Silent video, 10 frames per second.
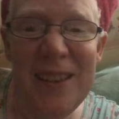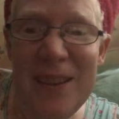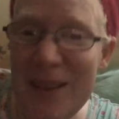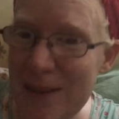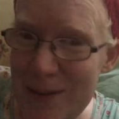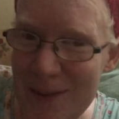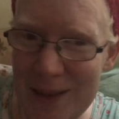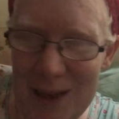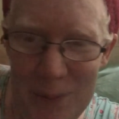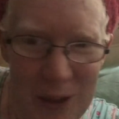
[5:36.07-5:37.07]
and
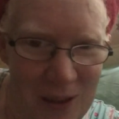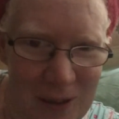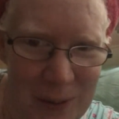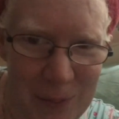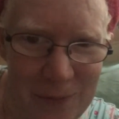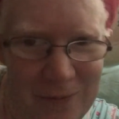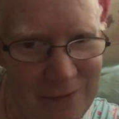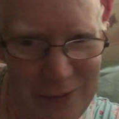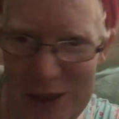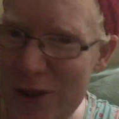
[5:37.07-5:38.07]
I'm all
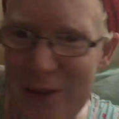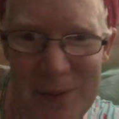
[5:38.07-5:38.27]
fresh from the